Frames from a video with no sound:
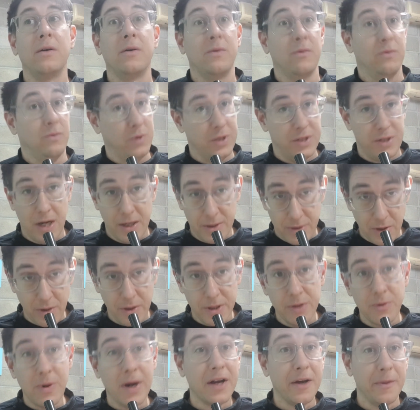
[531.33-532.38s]
which I
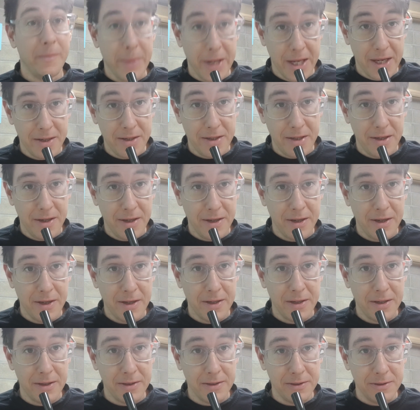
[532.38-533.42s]
totally recommend,
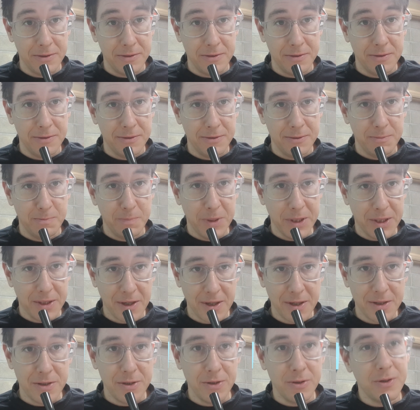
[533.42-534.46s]

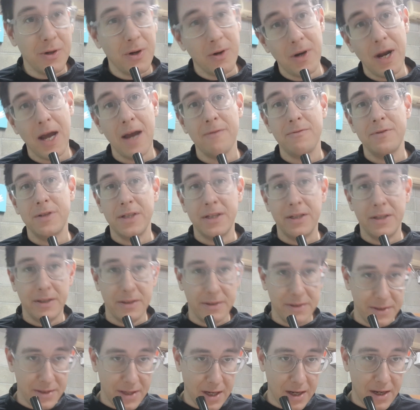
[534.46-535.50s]
because you don't have to
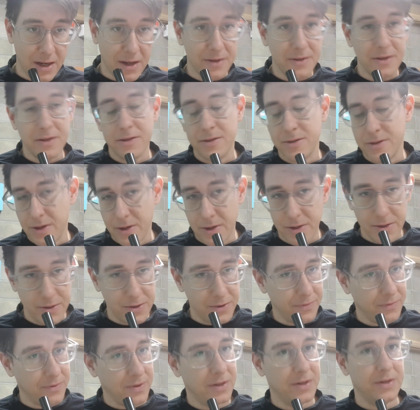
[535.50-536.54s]
stay on the search
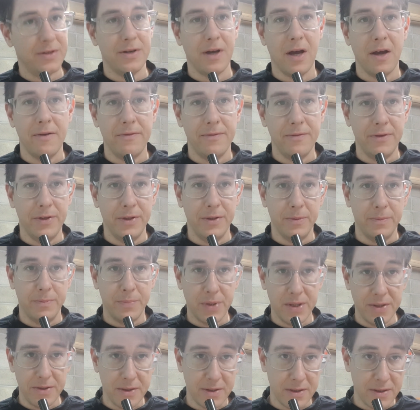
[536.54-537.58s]
for stuff. You
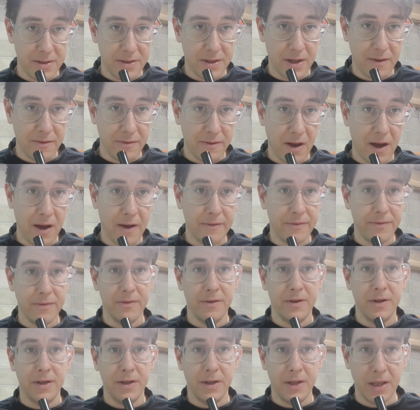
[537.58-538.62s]
print this stuff off,
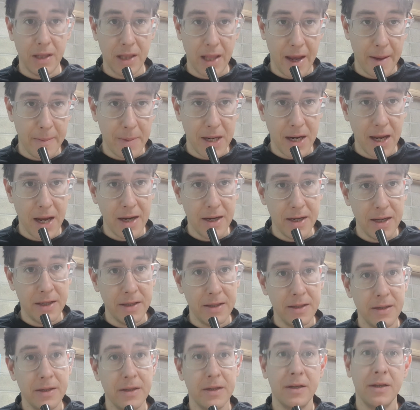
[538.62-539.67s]
you laminate
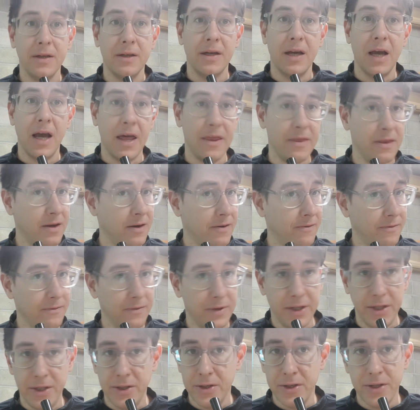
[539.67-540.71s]
it, and then
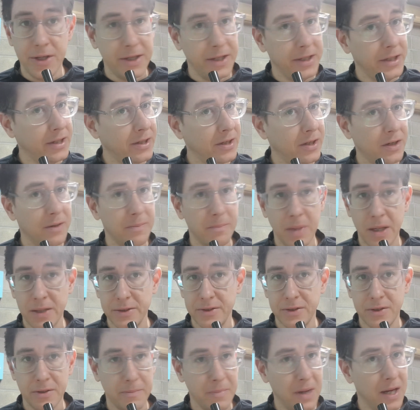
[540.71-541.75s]
year to year,
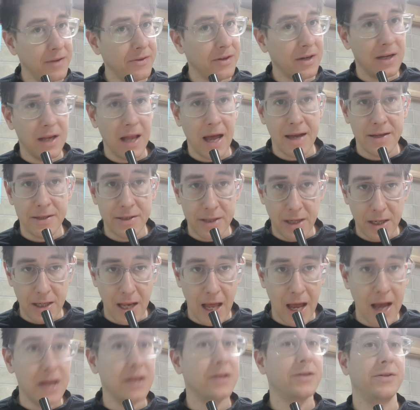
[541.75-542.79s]
month to month, class to
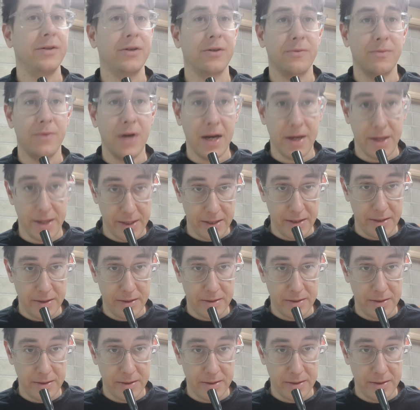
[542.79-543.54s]
class, you're ready.